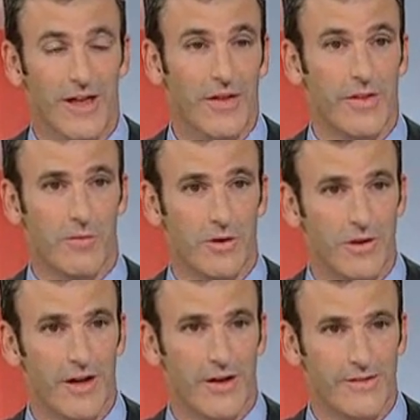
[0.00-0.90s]
and then they
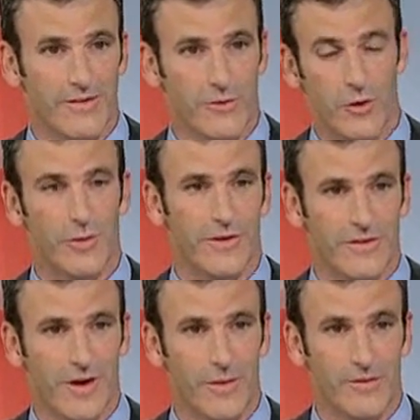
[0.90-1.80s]
realize in
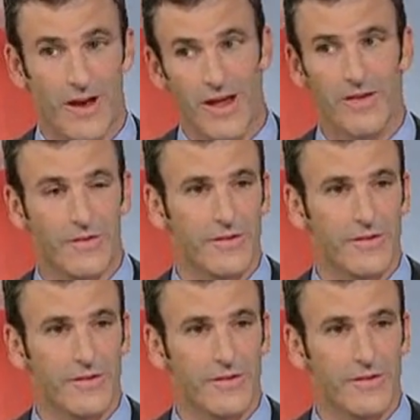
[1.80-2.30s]
turbulent times that, hey,